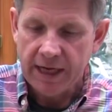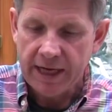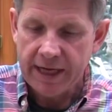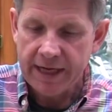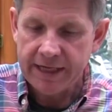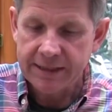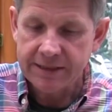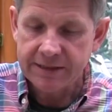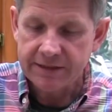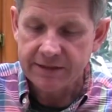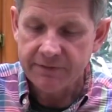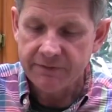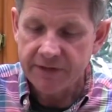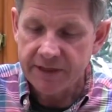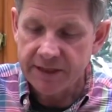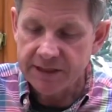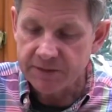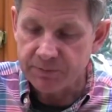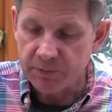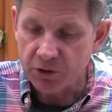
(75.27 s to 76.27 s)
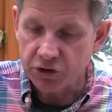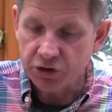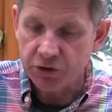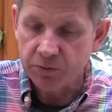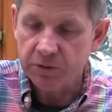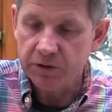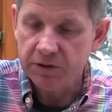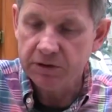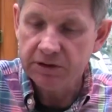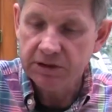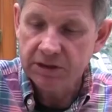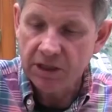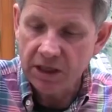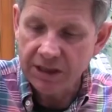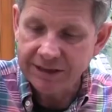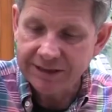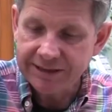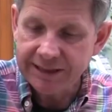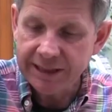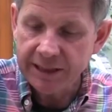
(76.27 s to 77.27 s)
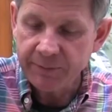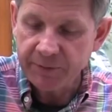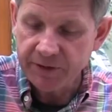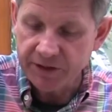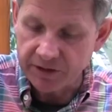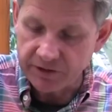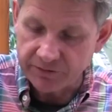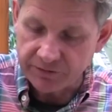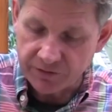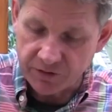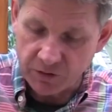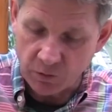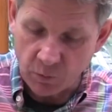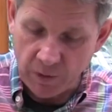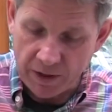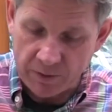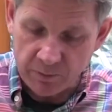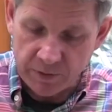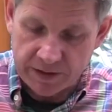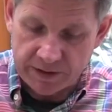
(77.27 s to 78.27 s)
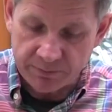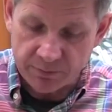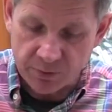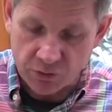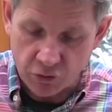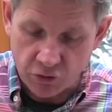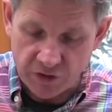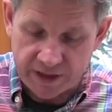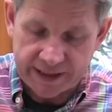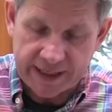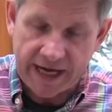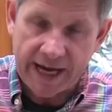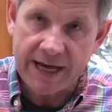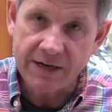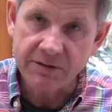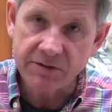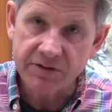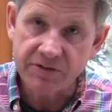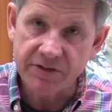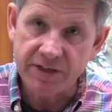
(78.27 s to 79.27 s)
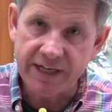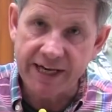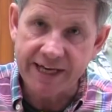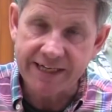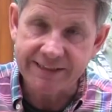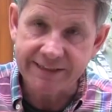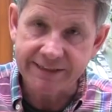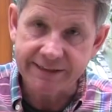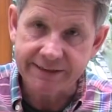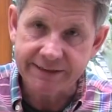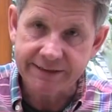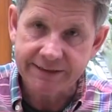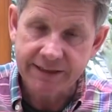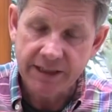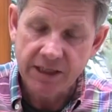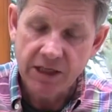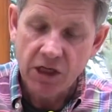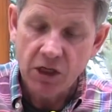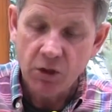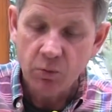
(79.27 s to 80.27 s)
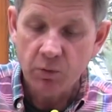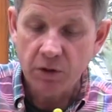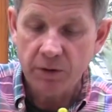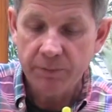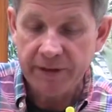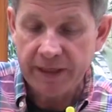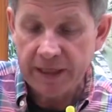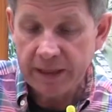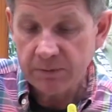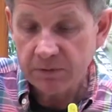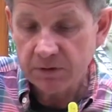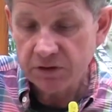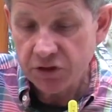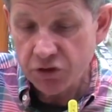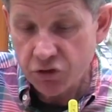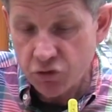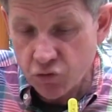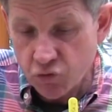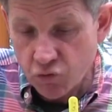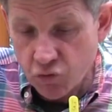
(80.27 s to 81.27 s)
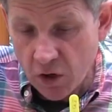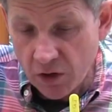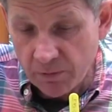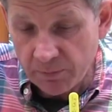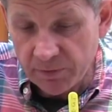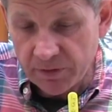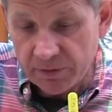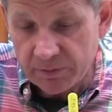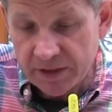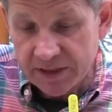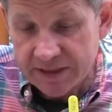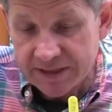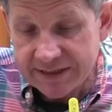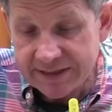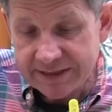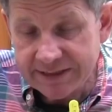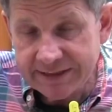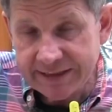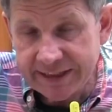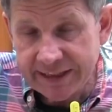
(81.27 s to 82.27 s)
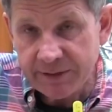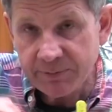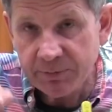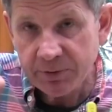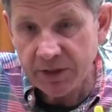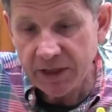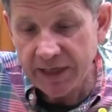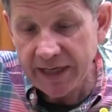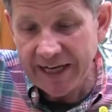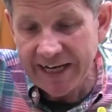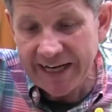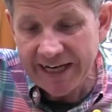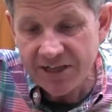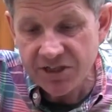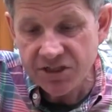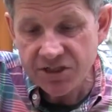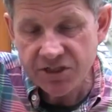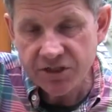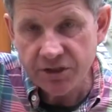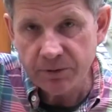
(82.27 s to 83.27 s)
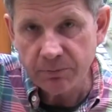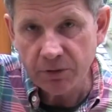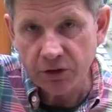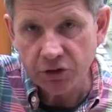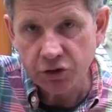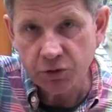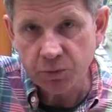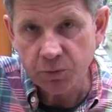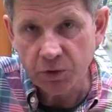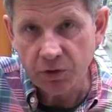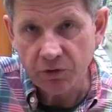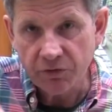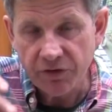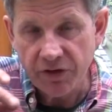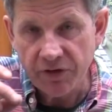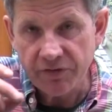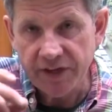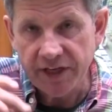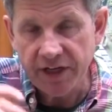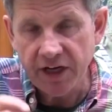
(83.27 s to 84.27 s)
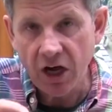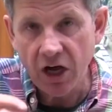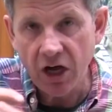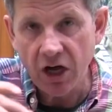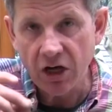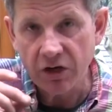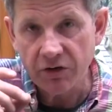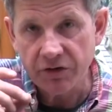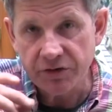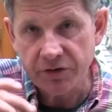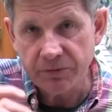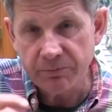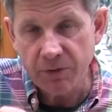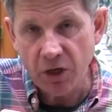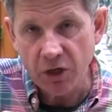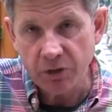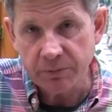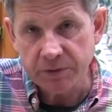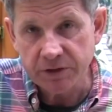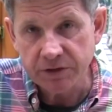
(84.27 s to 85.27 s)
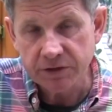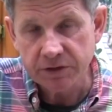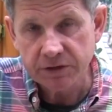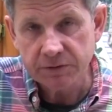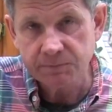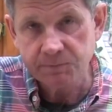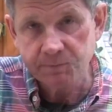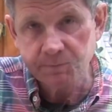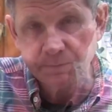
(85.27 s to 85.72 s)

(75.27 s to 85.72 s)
And these modules are deep enough that when we prick out the lettuce, we'll be able to drop them deeper into the module than they are at the moment.